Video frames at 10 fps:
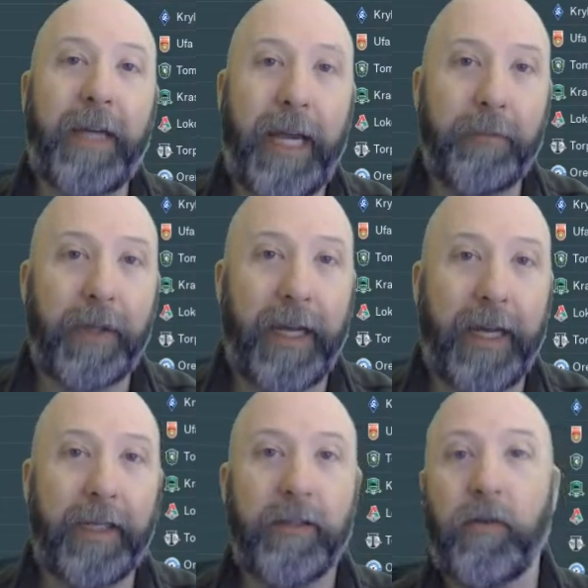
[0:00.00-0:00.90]

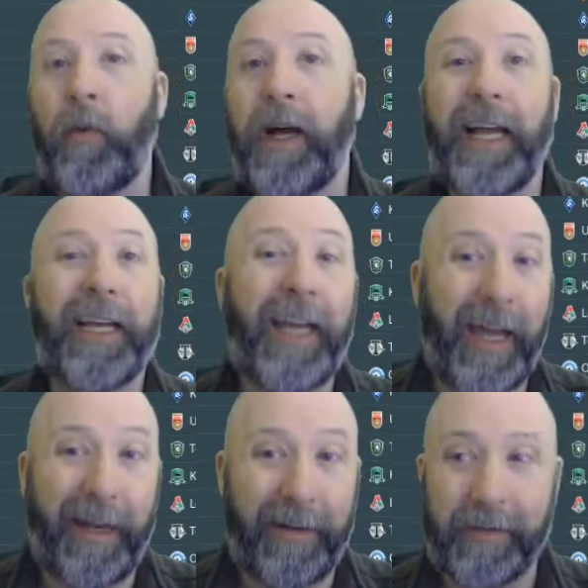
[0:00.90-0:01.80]
gameplay while I
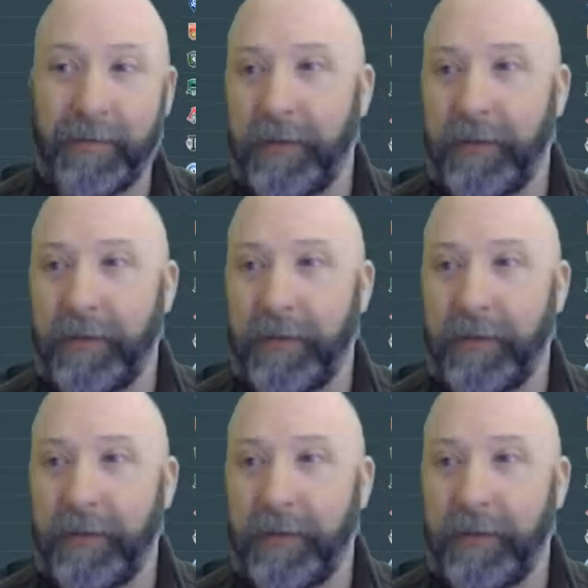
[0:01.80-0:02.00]
can,